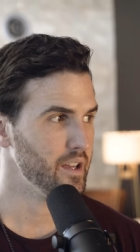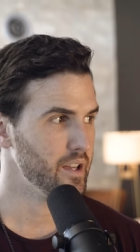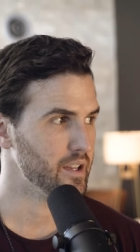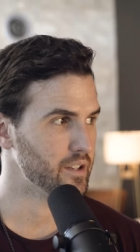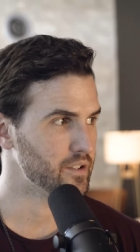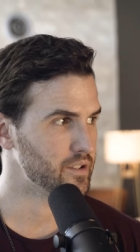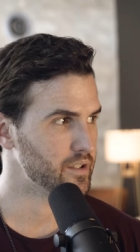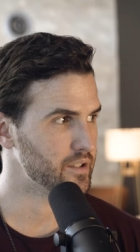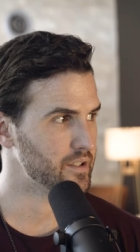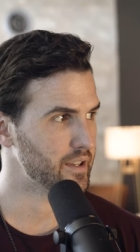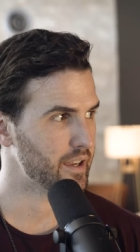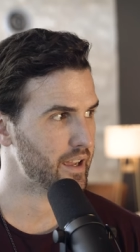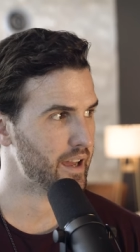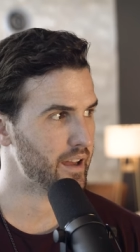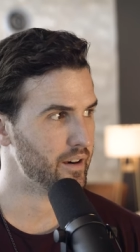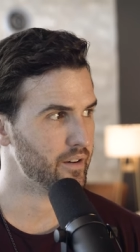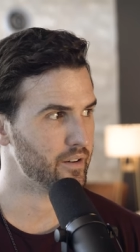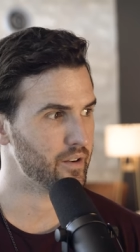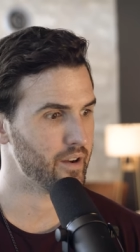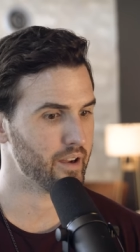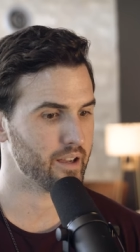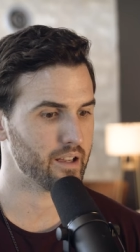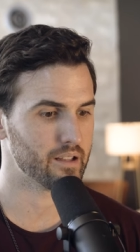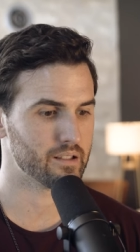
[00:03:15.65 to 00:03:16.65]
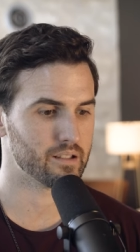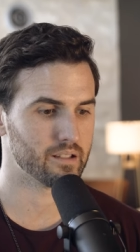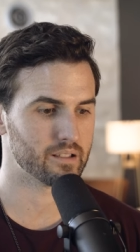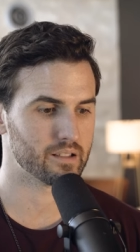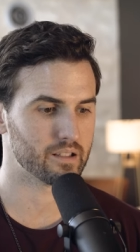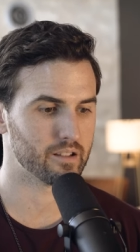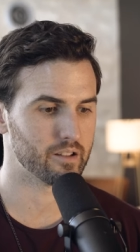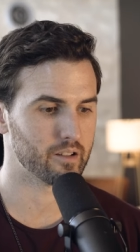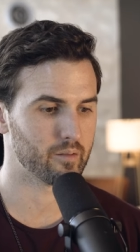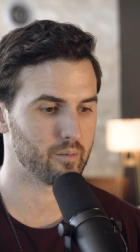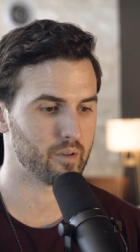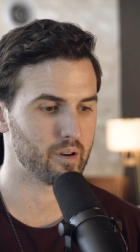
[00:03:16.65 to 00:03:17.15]
And she's like, I don't know, I guess
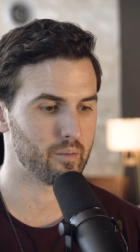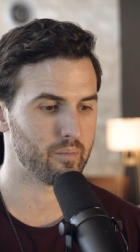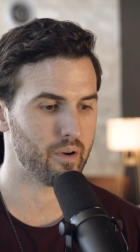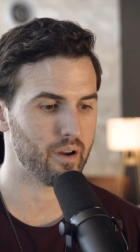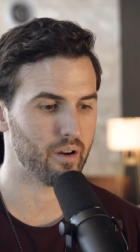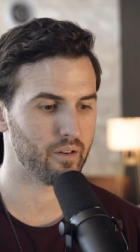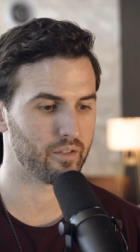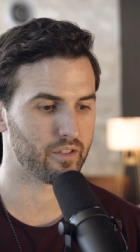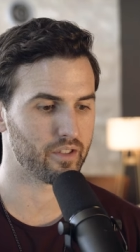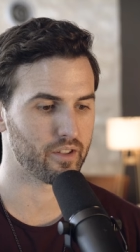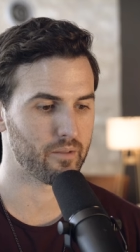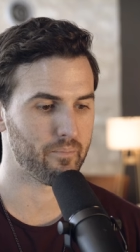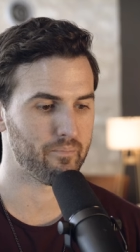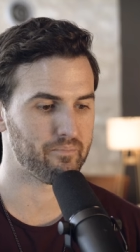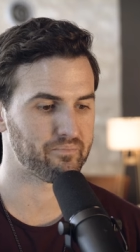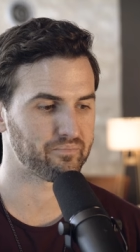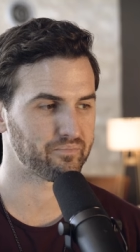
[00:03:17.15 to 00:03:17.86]
it's a little bit of both.